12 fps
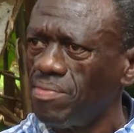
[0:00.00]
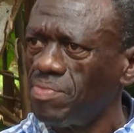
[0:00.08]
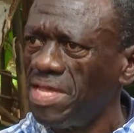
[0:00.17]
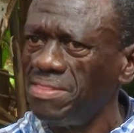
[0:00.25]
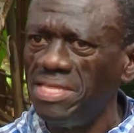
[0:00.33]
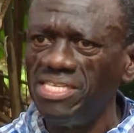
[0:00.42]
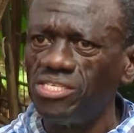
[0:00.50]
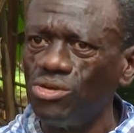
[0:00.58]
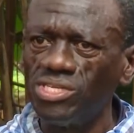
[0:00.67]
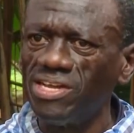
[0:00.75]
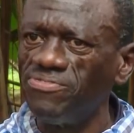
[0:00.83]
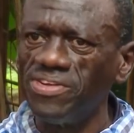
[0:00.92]
and this is
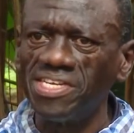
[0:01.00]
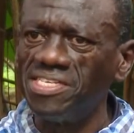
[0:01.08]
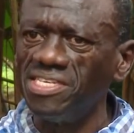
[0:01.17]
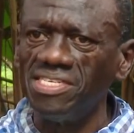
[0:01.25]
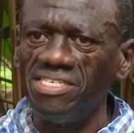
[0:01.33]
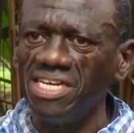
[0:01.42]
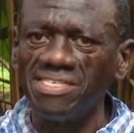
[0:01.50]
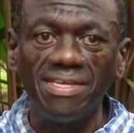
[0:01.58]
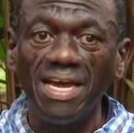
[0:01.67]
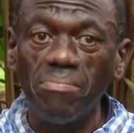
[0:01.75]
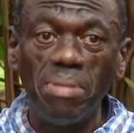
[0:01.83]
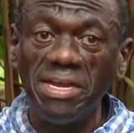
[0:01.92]
not affecting just the
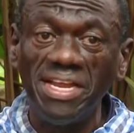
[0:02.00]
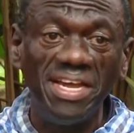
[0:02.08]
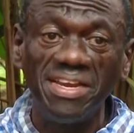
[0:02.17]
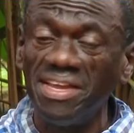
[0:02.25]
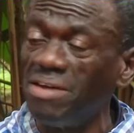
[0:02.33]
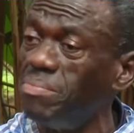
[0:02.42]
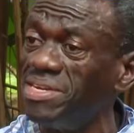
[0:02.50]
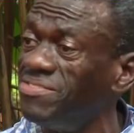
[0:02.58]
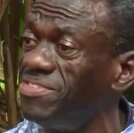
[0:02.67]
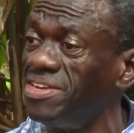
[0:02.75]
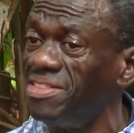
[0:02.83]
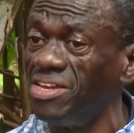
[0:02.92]
urban area, but
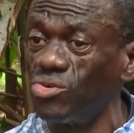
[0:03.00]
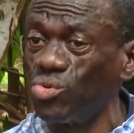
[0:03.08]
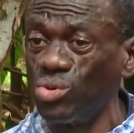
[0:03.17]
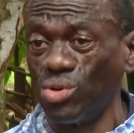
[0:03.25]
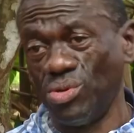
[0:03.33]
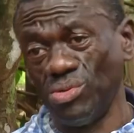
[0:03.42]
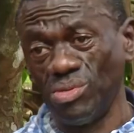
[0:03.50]
even the rural,